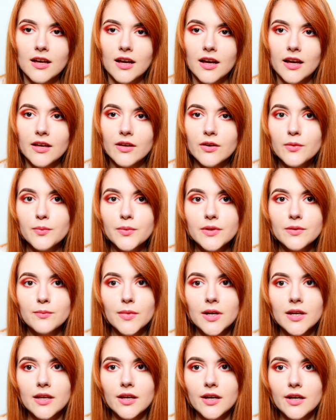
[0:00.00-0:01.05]
I opened
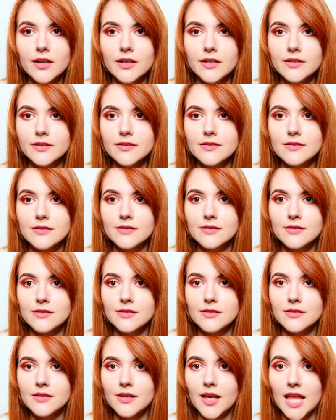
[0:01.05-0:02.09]
my eyes
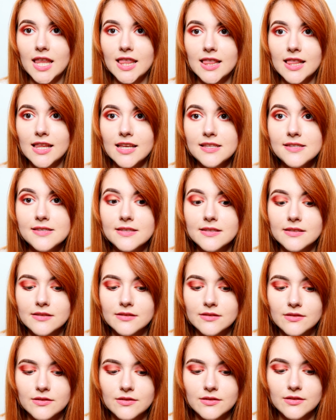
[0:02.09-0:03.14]
and
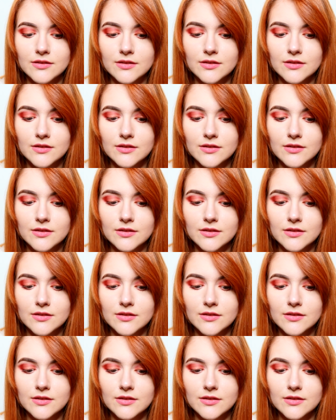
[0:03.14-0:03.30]
listened.